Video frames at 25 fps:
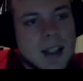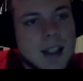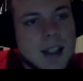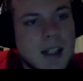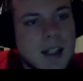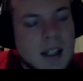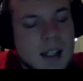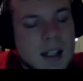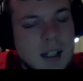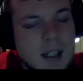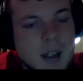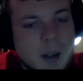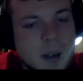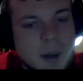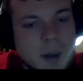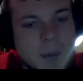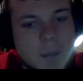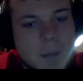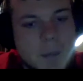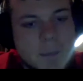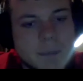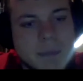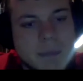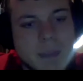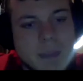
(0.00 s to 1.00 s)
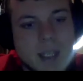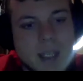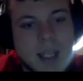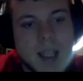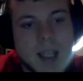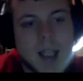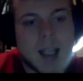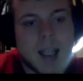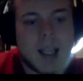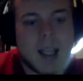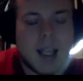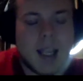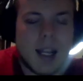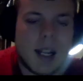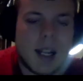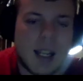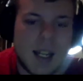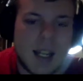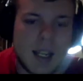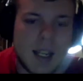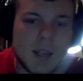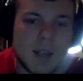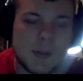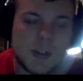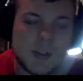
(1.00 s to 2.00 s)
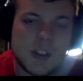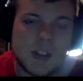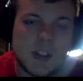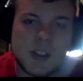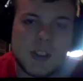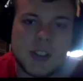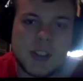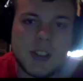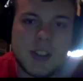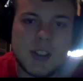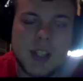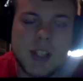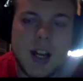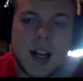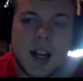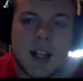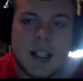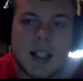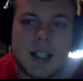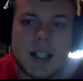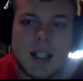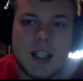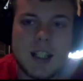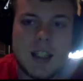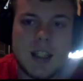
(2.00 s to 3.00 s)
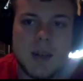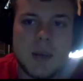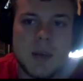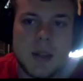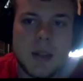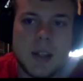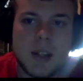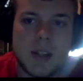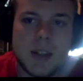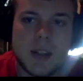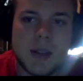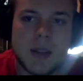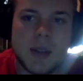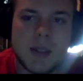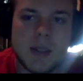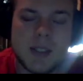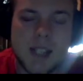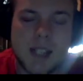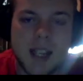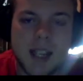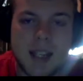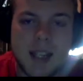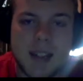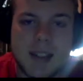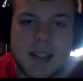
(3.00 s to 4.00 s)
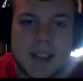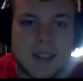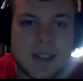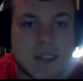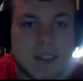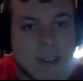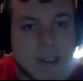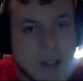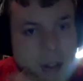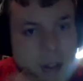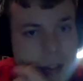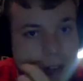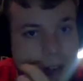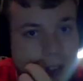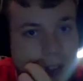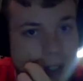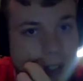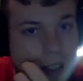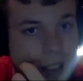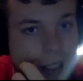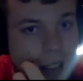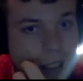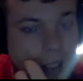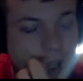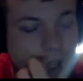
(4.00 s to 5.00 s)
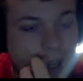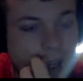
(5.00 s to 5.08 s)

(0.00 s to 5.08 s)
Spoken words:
Um, and I was just talking to him, looking through his cases, and all of a sudden,